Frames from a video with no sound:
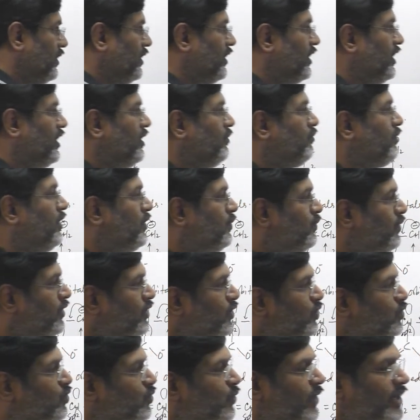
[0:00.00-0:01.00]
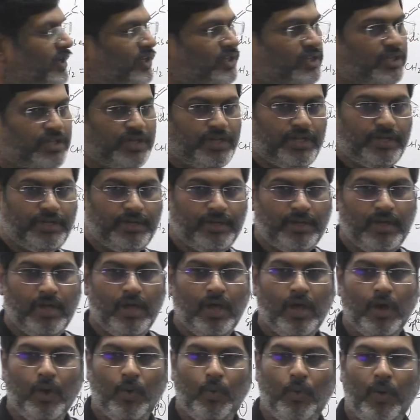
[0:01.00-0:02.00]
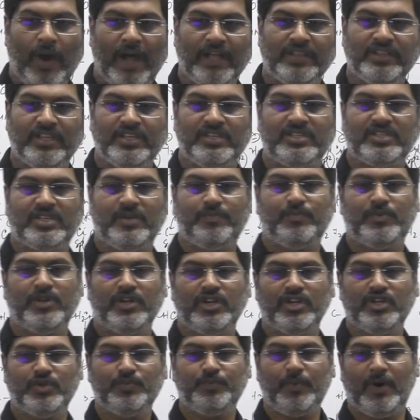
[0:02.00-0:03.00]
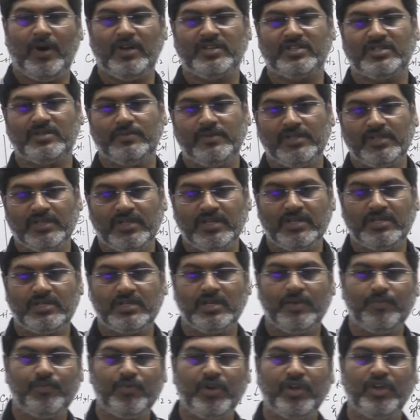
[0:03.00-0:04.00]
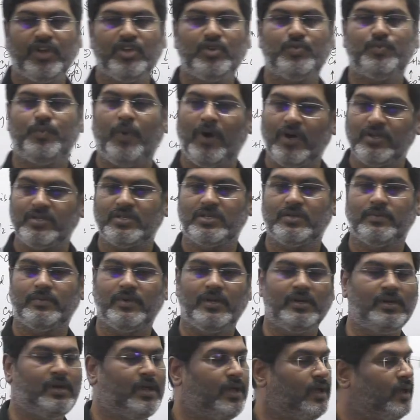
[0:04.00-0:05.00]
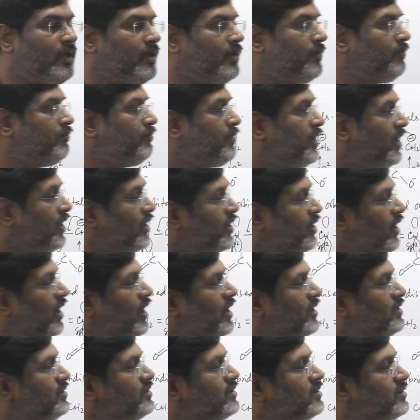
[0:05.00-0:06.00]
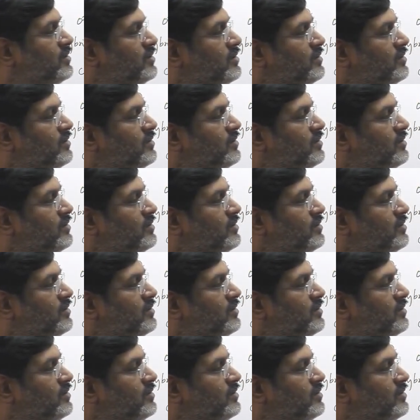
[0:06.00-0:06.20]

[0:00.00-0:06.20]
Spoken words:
in between 2 and 3. Why this shifting is possible? This shifting is possible because